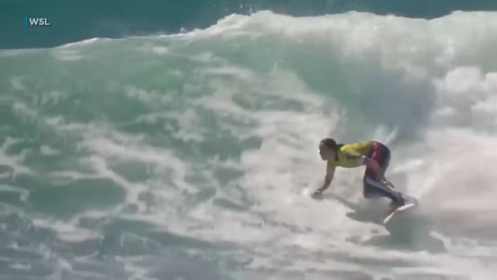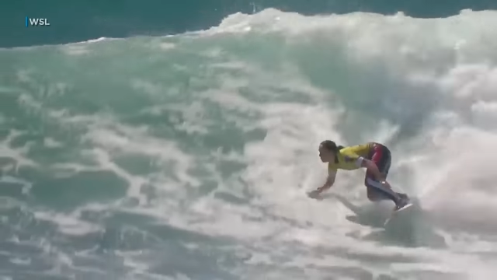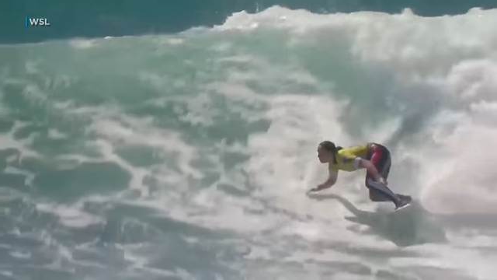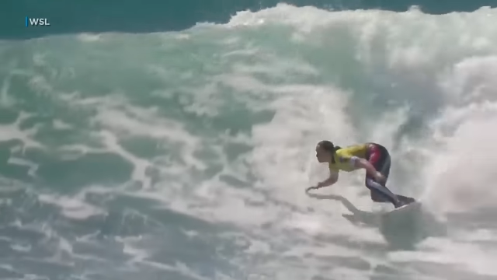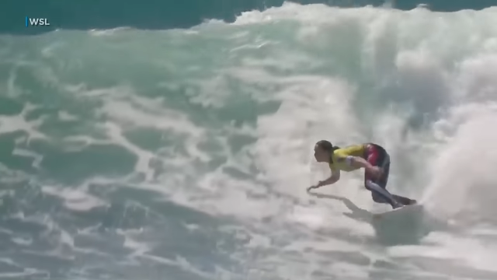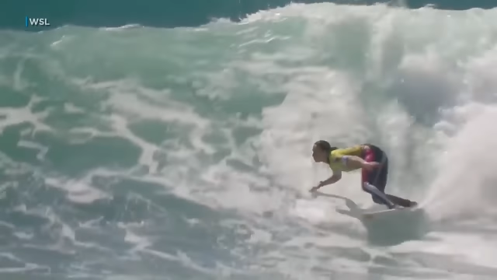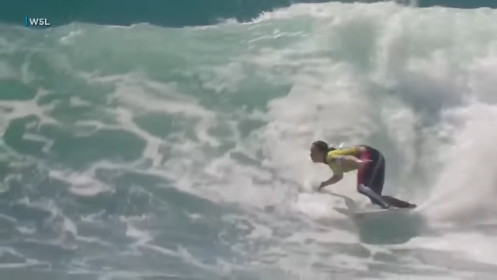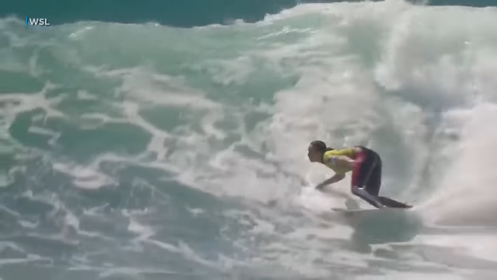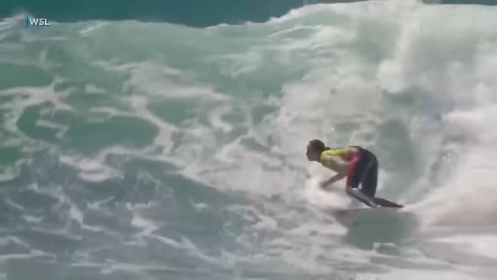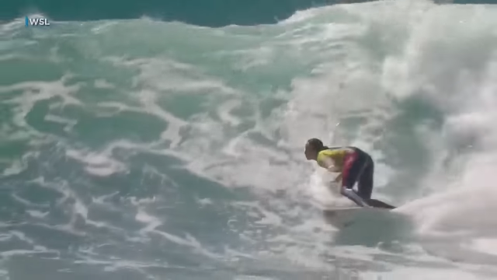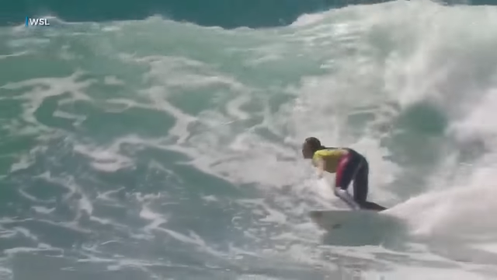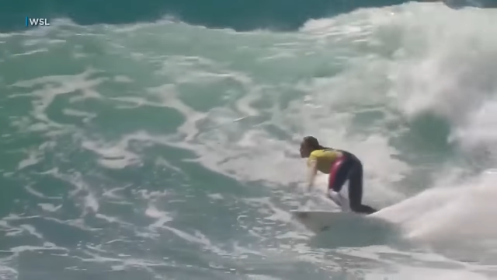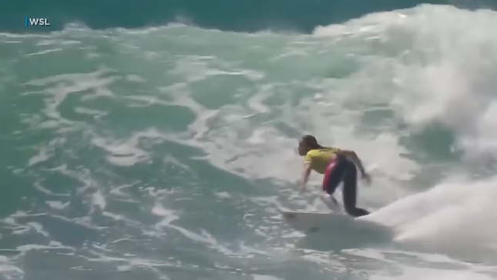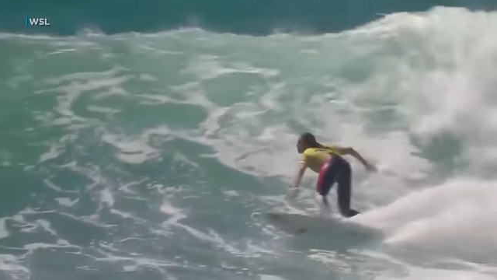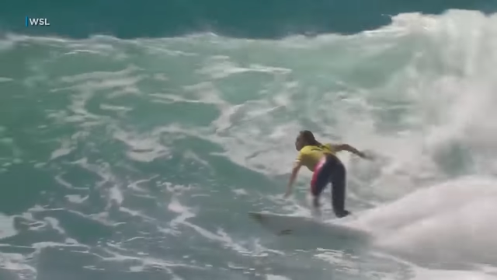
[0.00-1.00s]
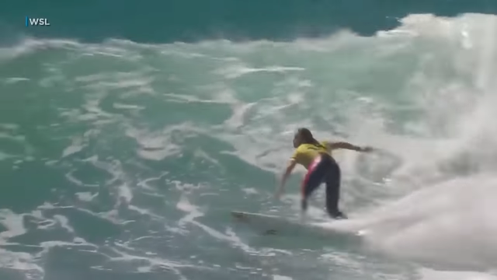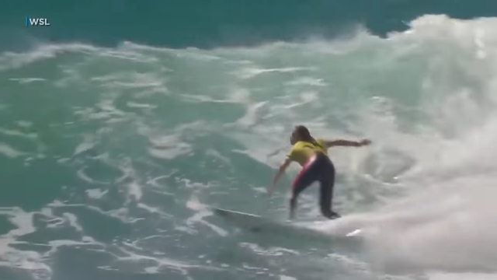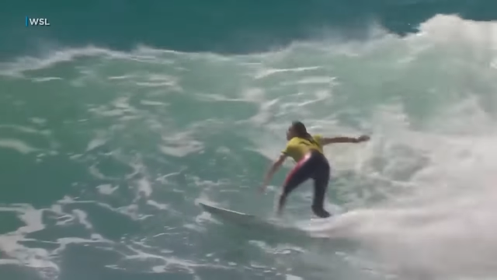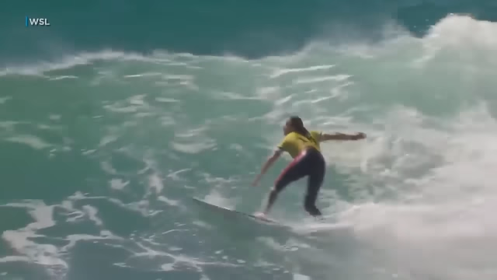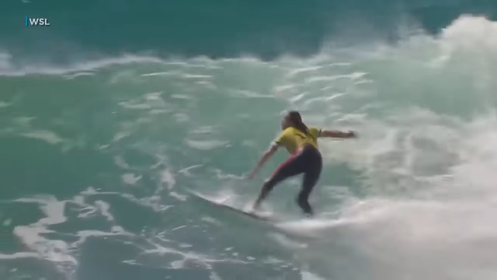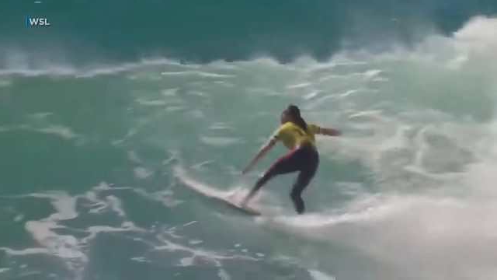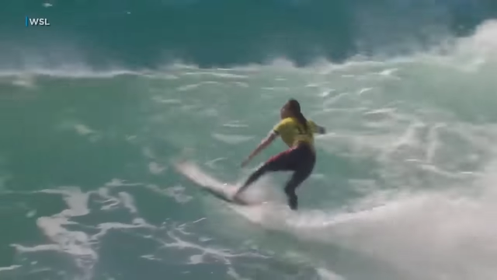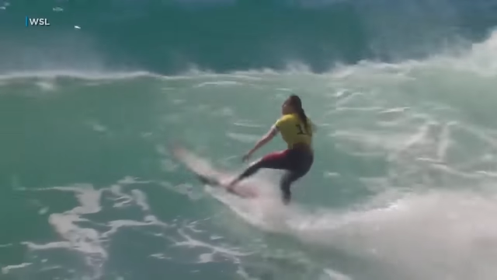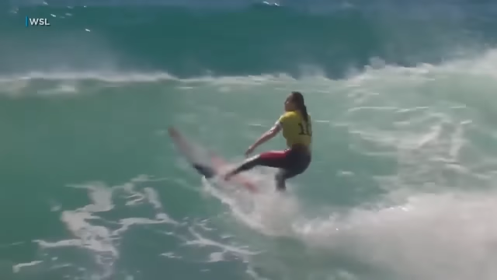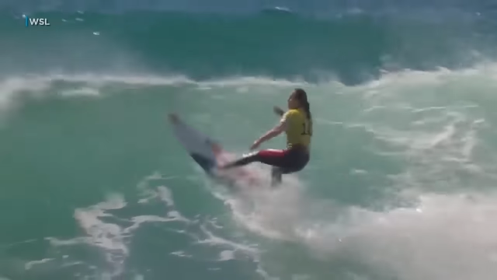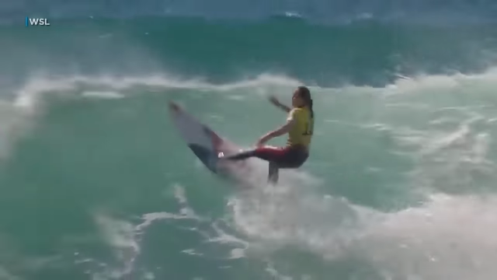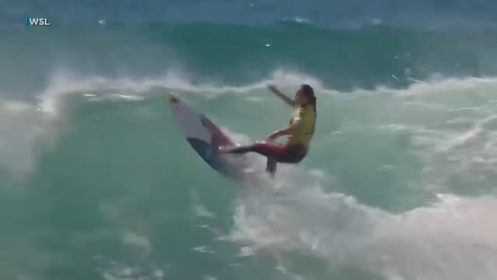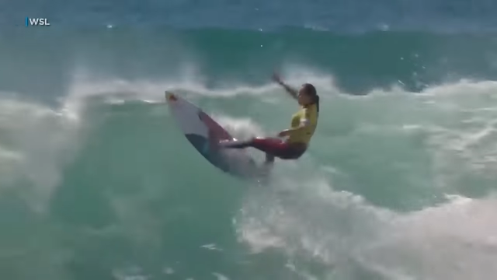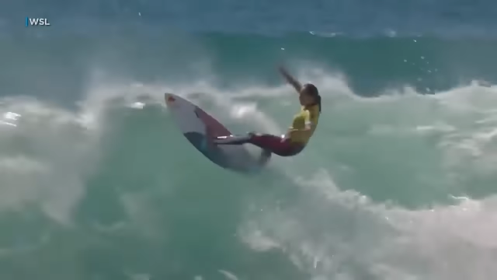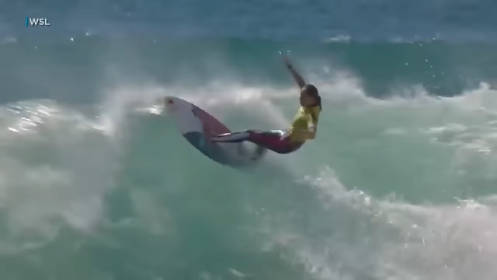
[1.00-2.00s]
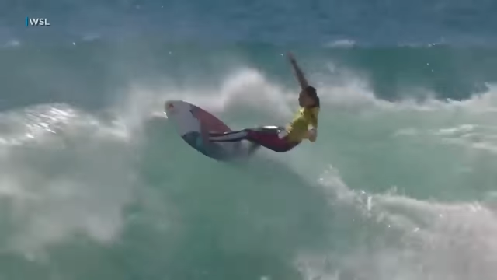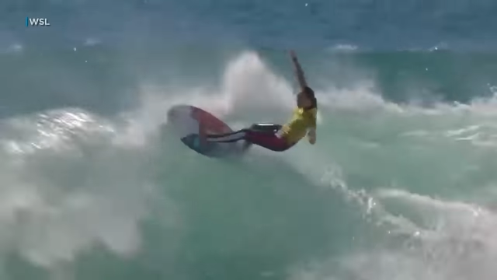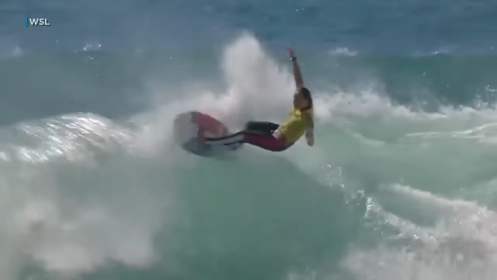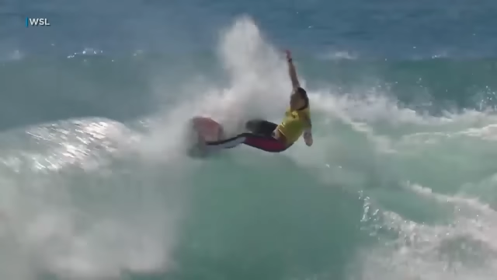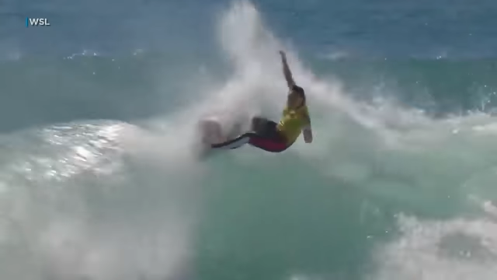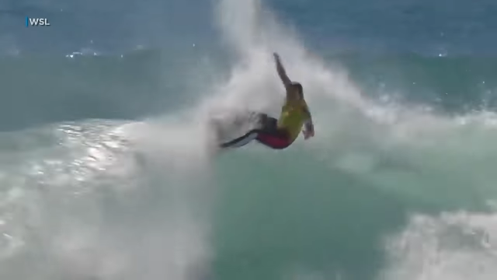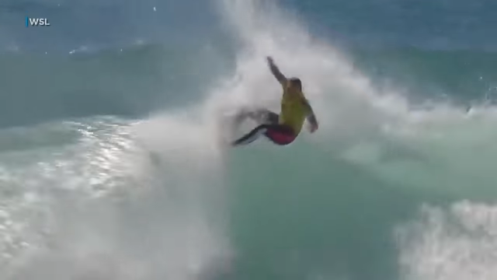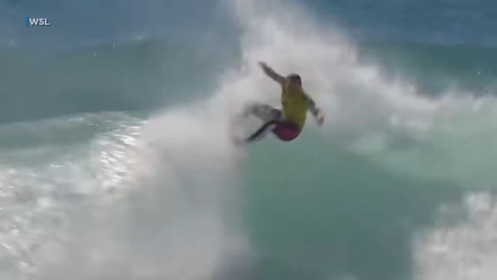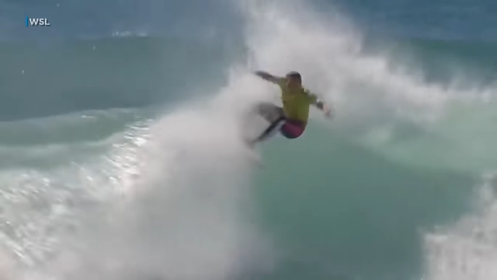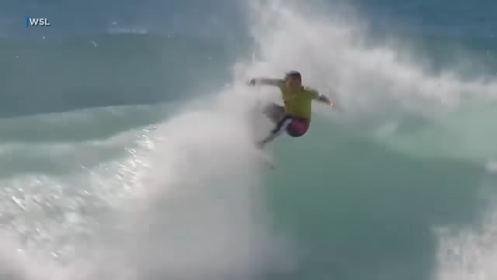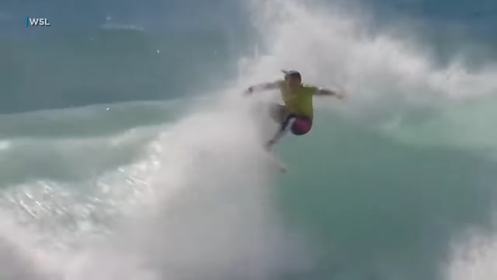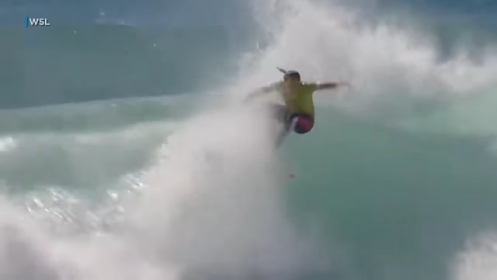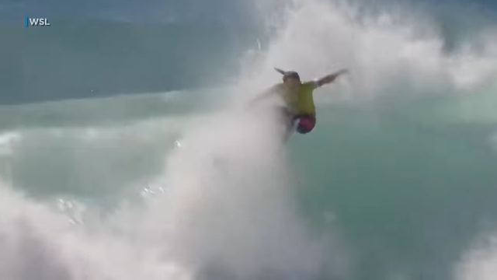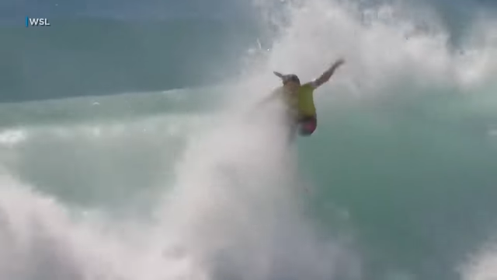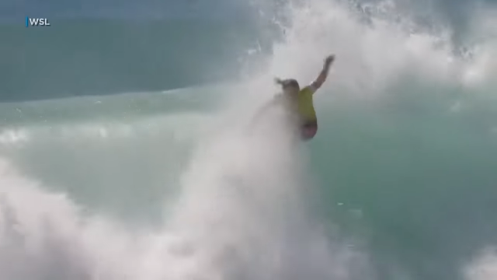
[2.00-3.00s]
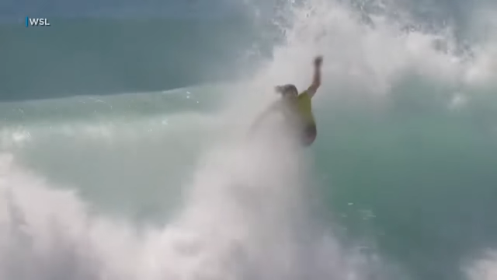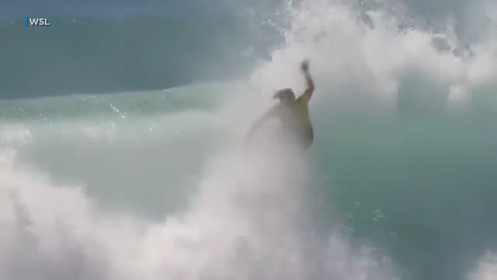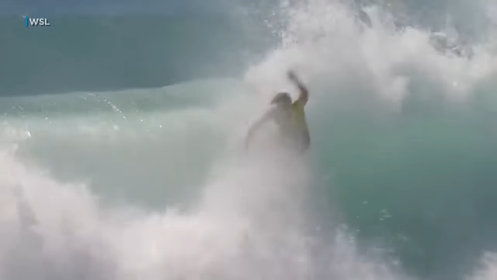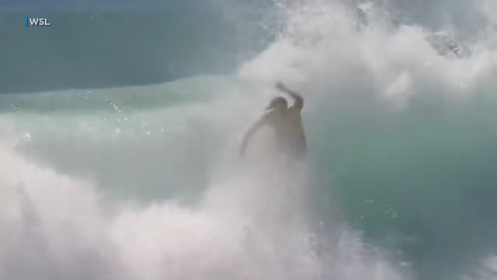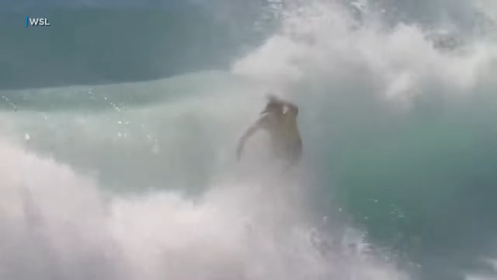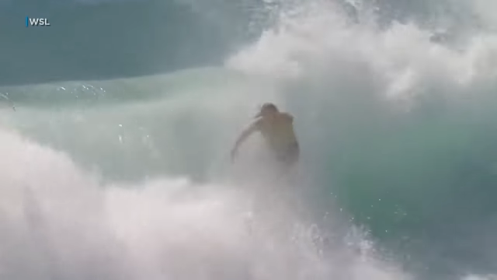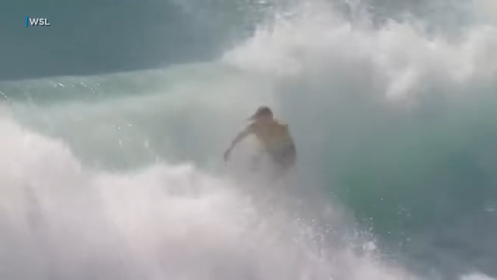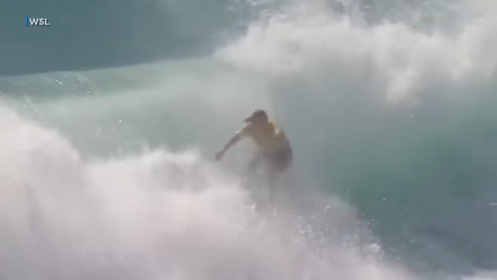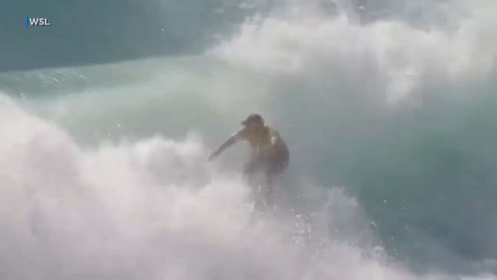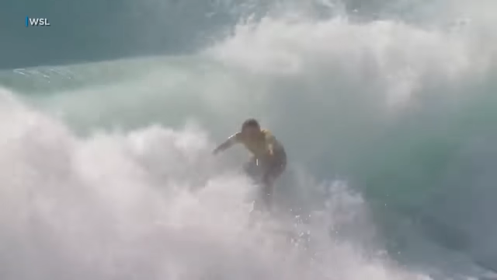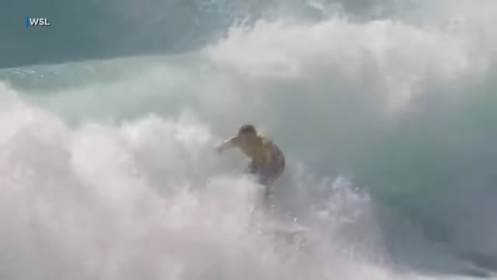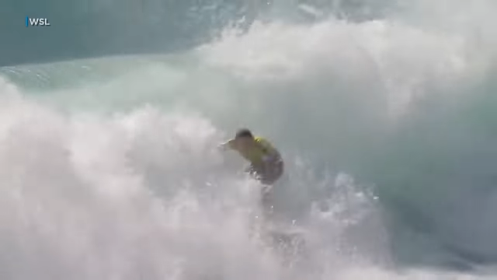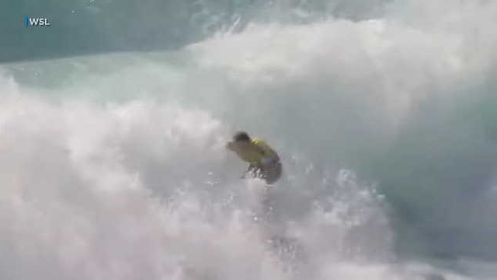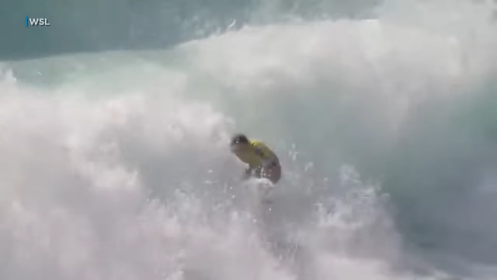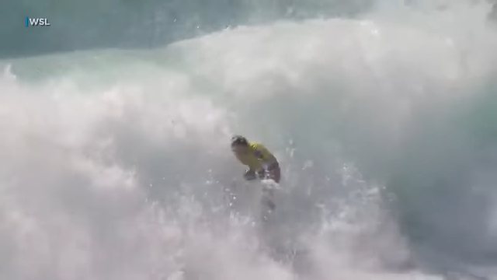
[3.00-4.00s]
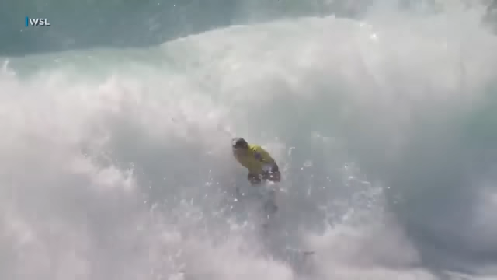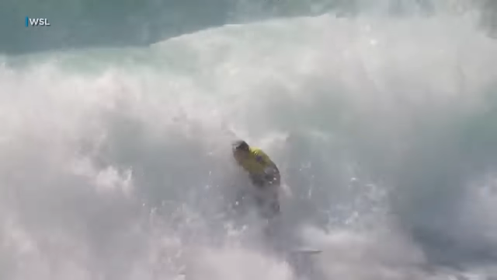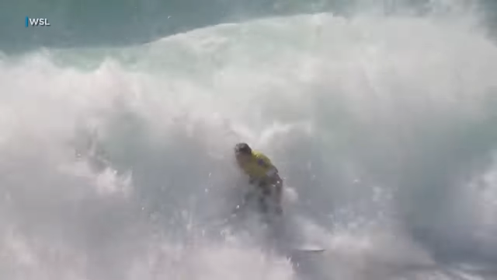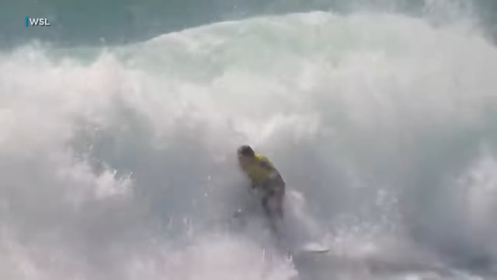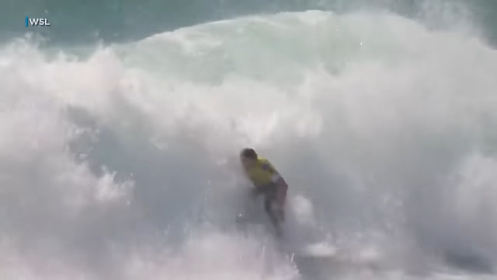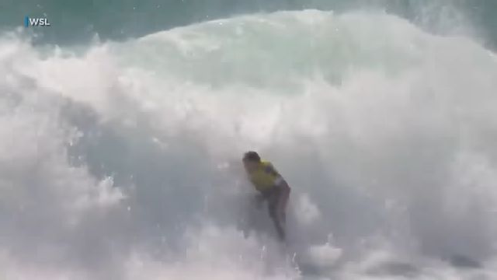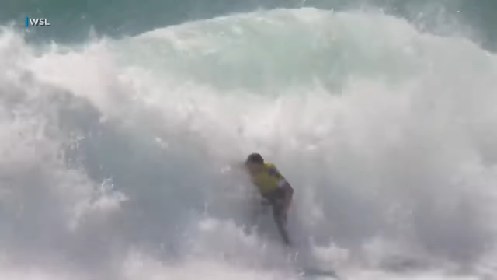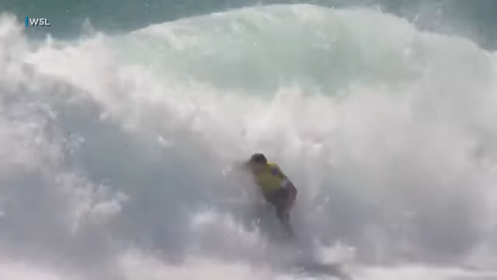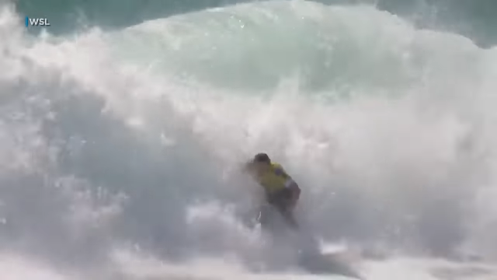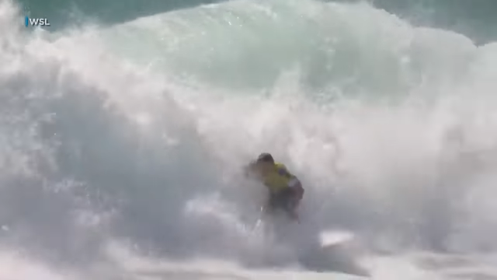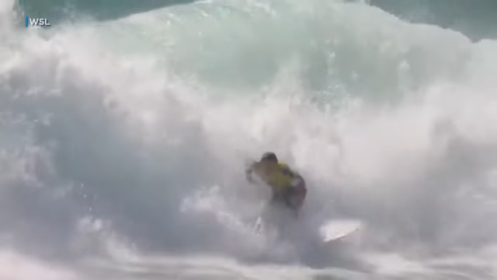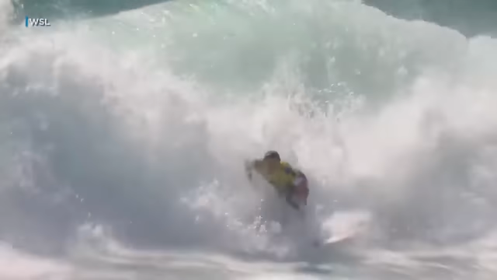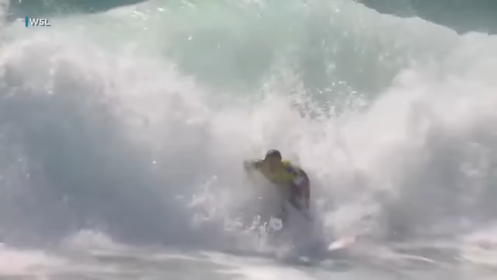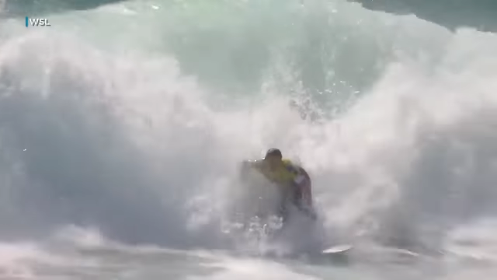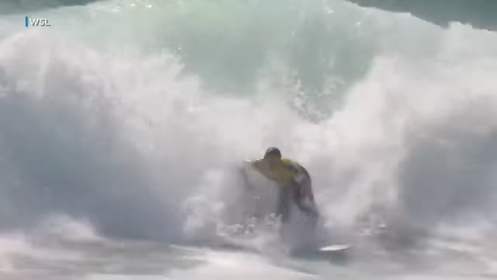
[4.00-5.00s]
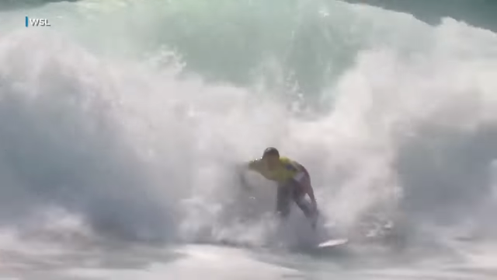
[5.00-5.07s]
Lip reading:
Nobody's mouth can be seen.